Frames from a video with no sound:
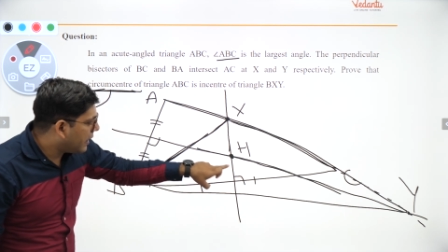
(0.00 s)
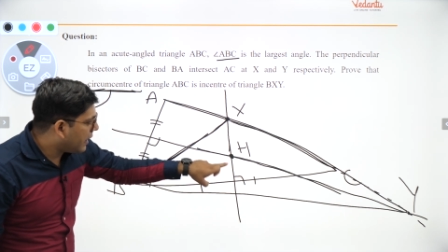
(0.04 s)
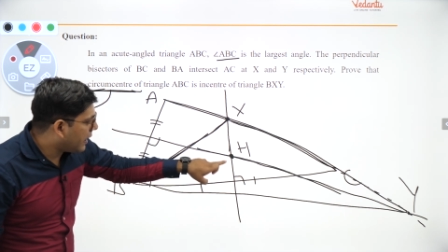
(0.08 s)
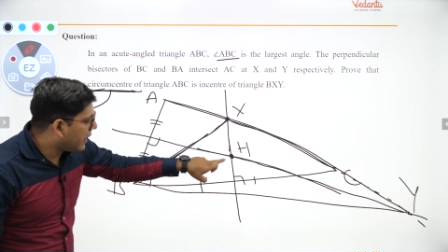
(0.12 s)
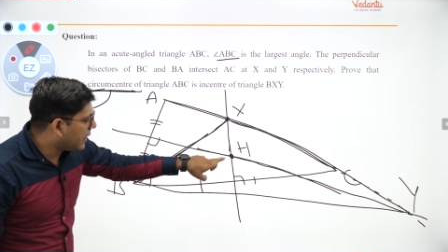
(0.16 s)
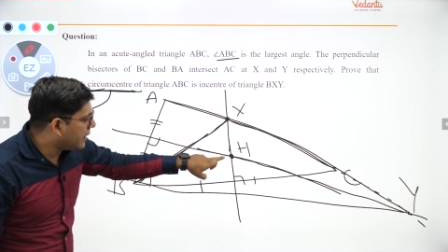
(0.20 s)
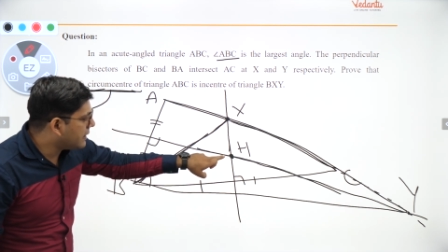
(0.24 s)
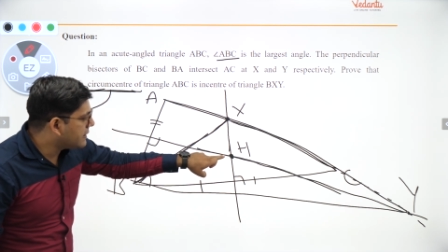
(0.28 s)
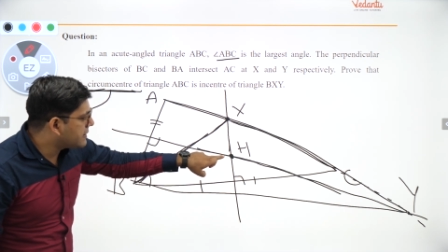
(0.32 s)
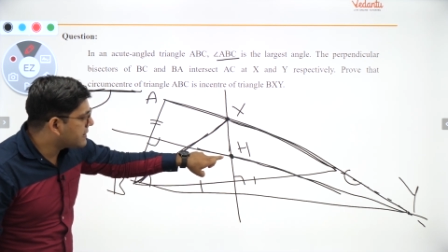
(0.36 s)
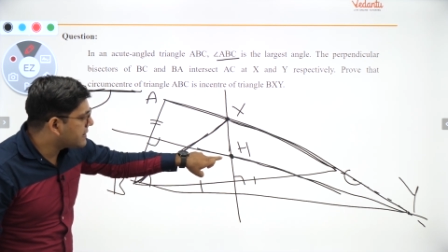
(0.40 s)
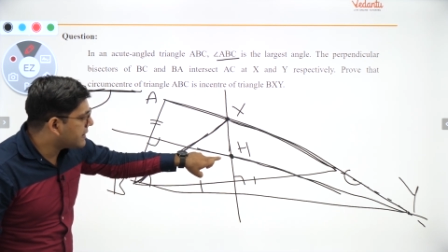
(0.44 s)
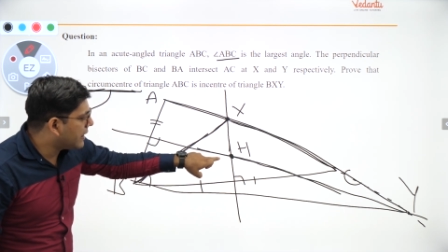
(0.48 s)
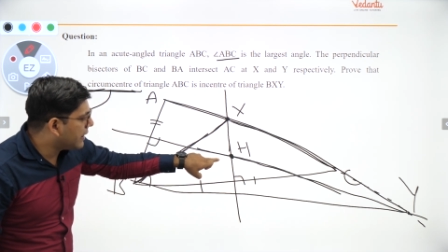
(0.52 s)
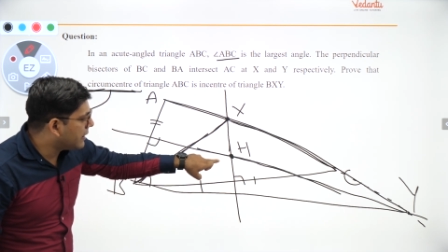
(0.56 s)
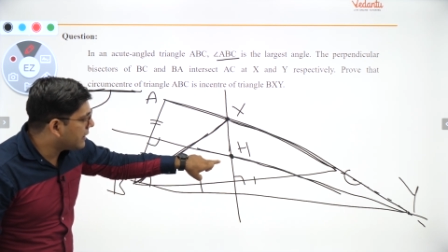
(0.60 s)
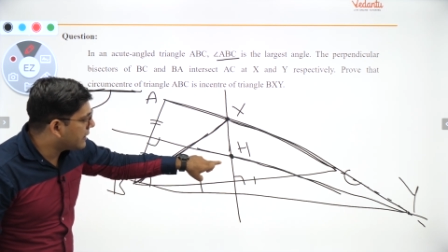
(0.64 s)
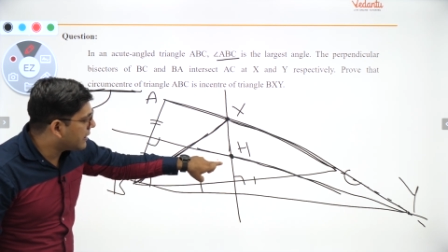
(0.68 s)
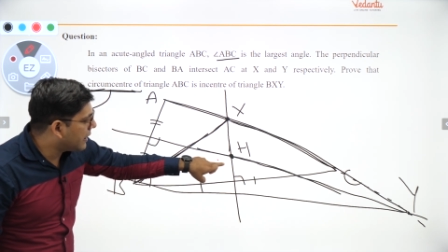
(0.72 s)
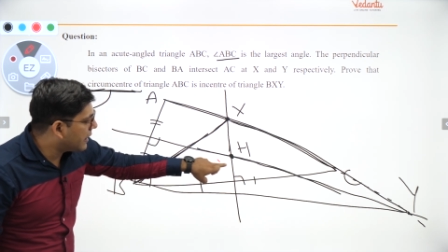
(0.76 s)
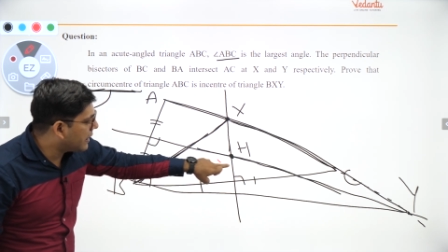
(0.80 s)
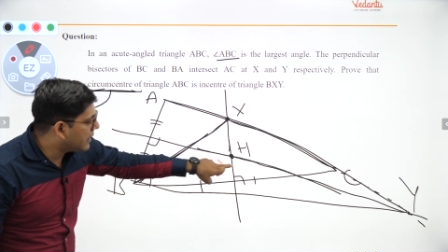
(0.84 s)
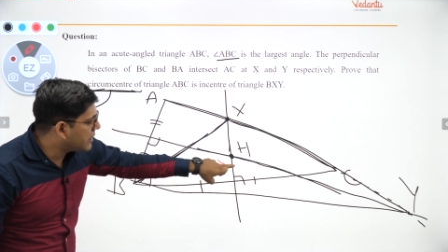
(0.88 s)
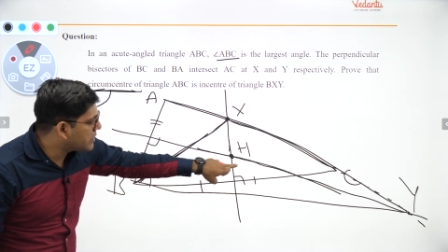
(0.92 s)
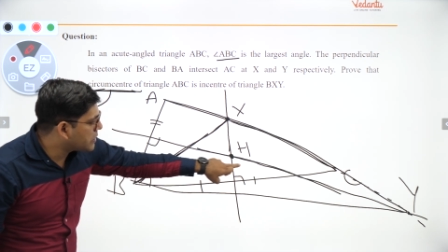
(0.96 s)
in
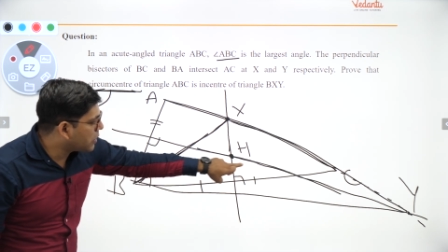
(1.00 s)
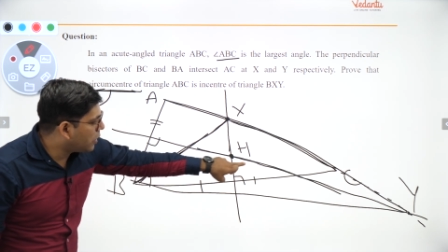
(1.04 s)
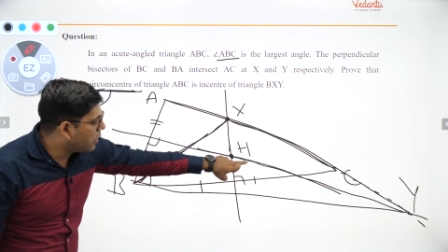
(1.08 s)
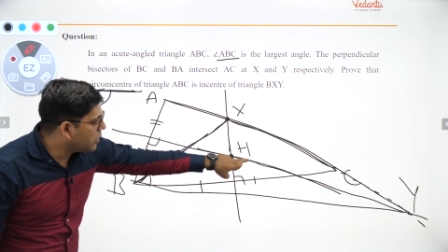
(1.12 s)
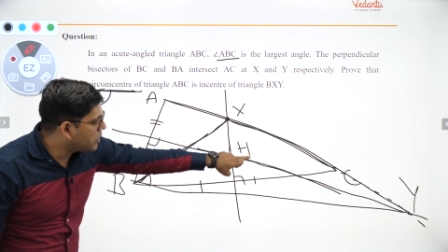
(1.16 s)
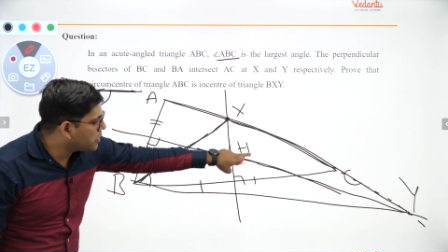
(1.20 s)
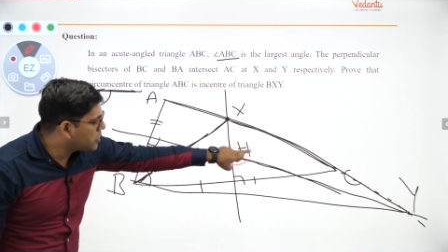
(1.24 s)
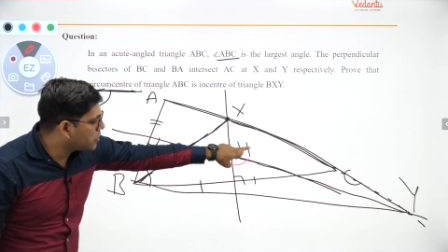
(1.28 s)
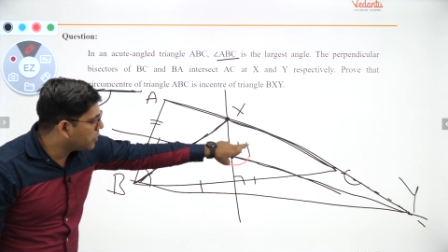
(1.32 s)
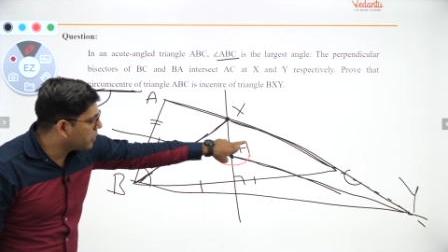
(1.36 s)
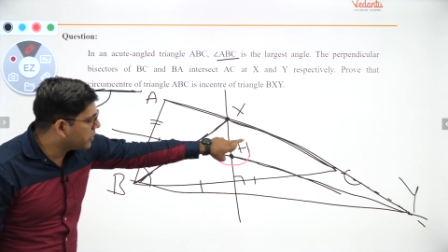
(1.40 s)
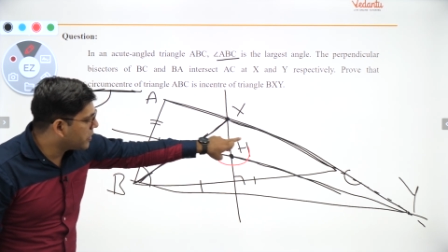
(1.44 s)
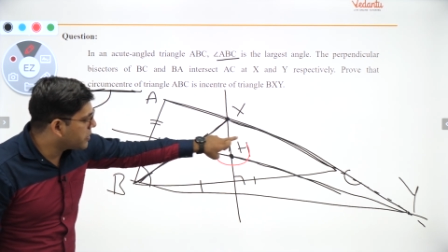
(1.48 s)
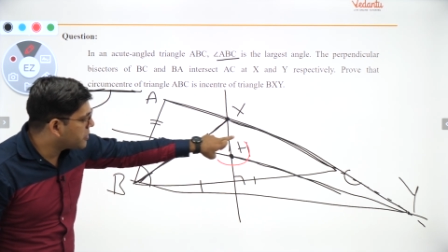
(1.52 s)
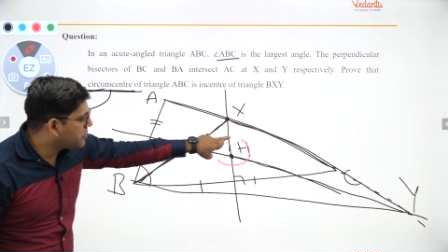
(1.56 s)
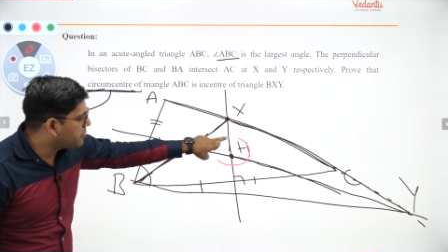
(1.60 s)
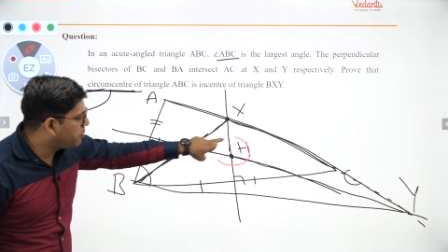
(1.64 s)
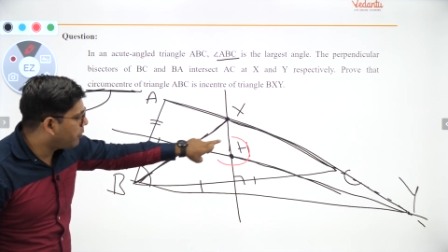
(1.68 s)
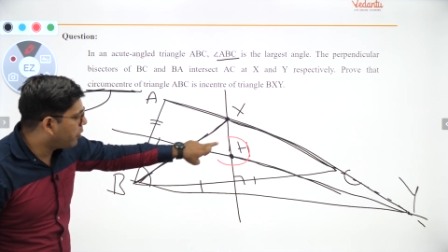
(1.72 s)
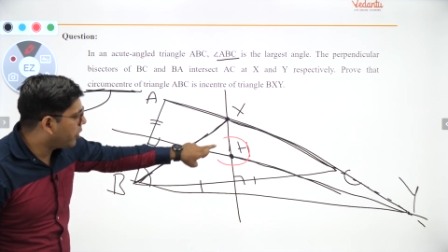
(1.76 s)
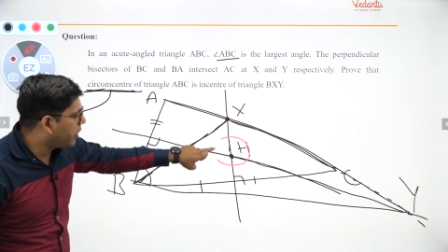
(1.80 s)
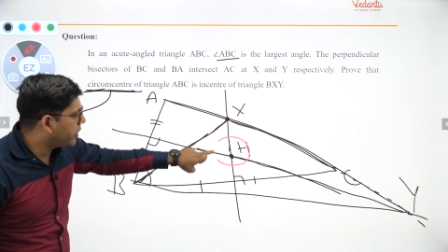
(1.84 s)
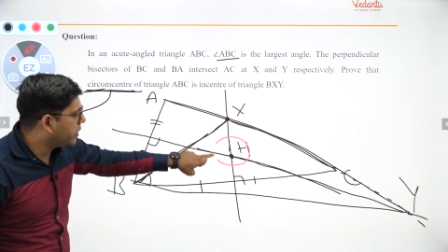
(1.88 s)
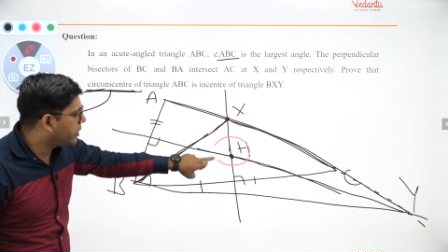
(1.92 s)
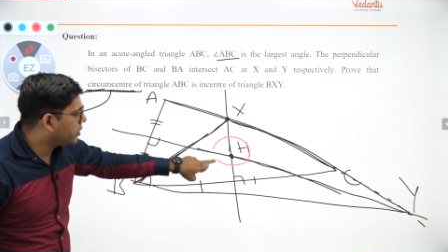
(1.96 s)
center is also this
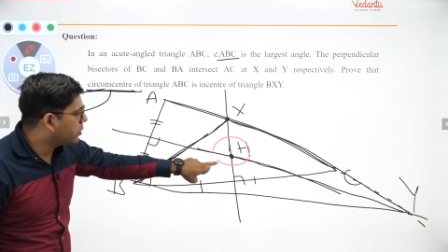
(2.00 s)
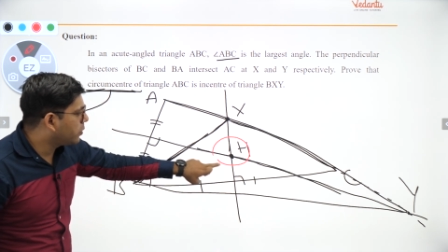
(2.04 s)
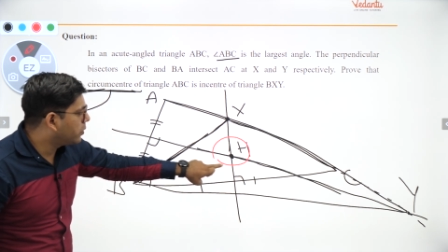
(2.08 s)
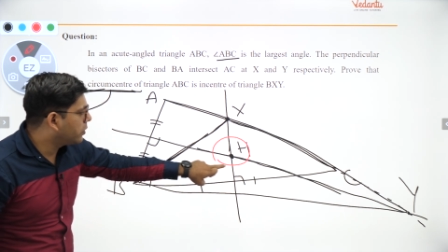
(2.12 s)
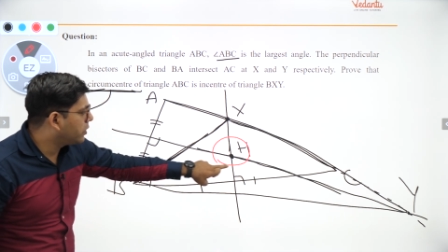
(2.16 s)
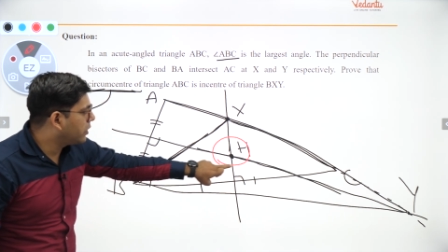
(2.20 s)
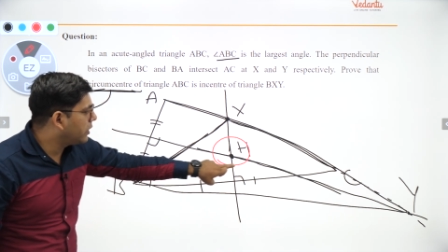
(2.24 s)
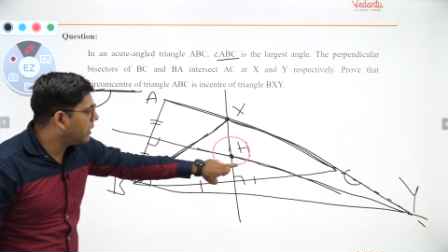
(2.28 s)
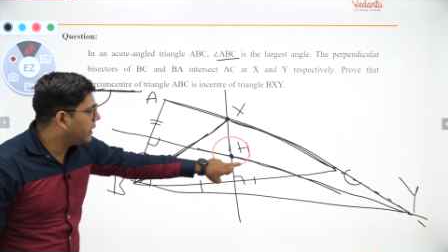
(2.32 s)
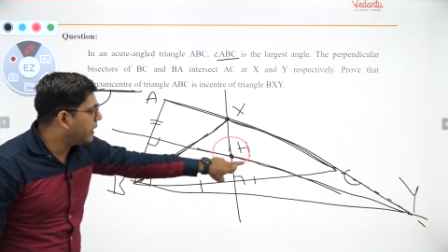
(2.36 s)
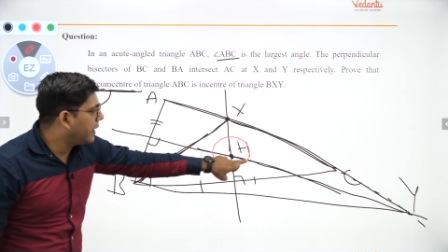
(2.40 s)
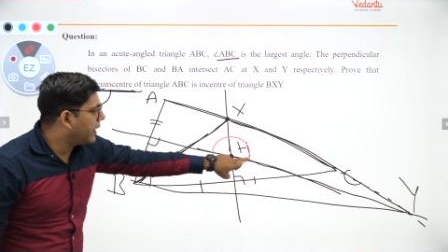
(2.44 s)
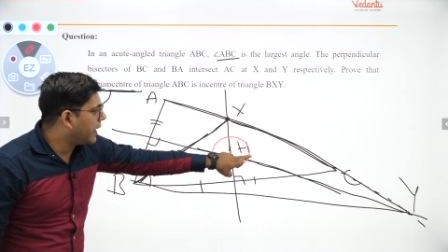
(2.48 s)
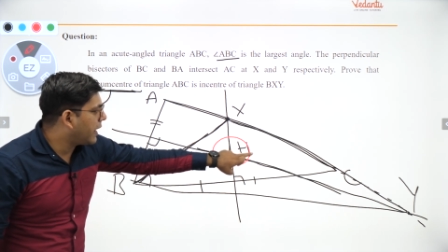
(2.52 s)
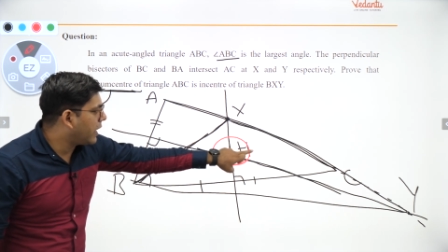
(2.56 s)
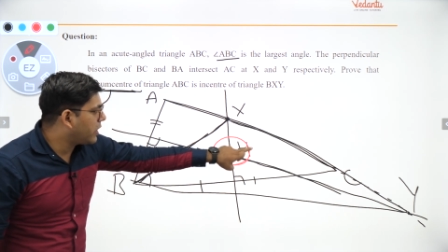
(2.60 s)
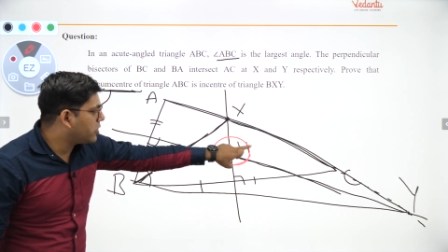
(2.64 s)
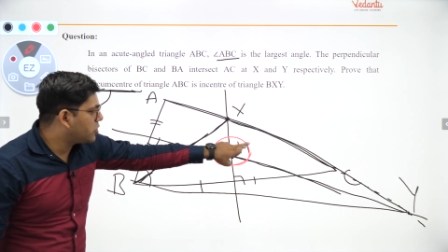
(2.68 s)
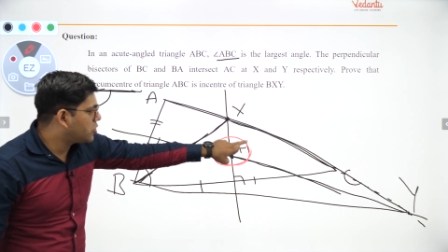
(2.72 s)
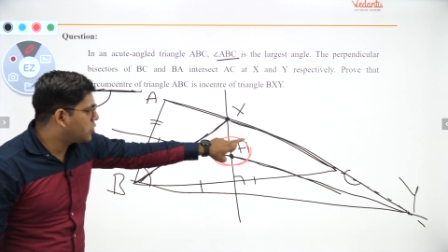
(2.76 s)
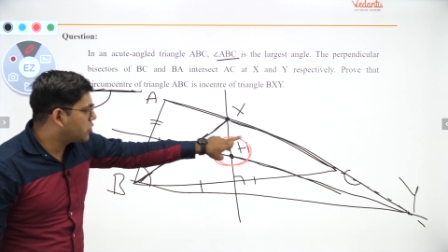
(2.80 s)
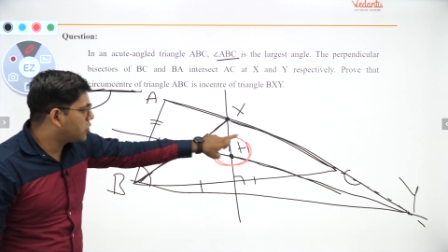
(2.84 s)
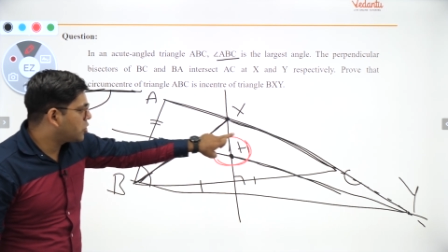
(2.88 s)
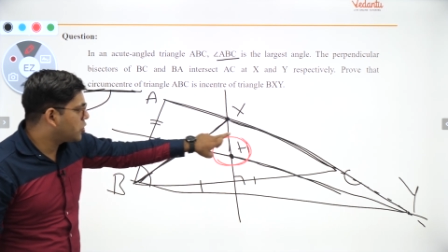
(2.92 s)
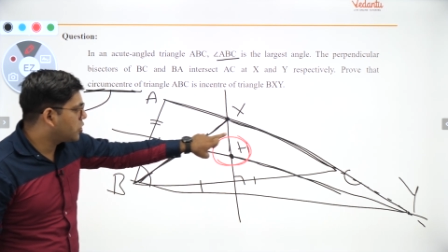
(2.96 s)
point only
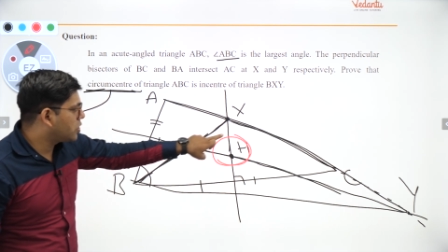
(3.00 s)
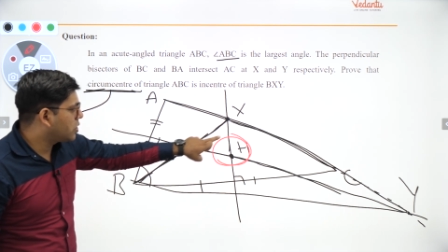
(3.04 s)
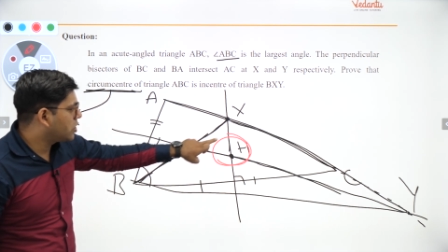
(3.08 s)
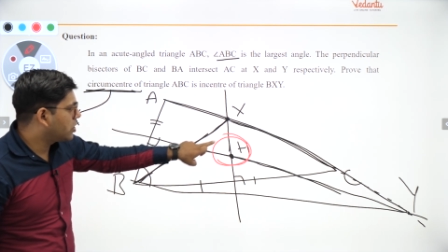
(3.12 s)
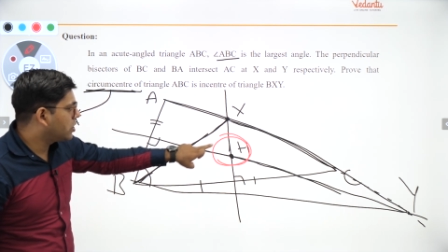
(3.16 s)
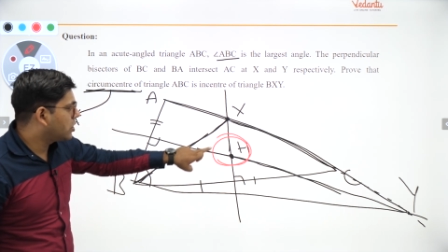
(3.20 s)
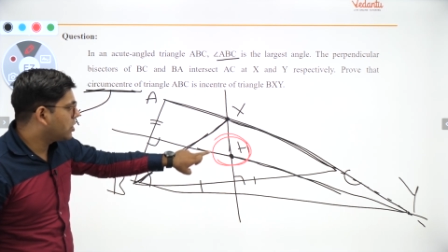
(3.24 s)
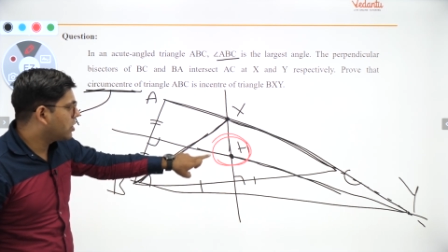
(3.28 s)
h.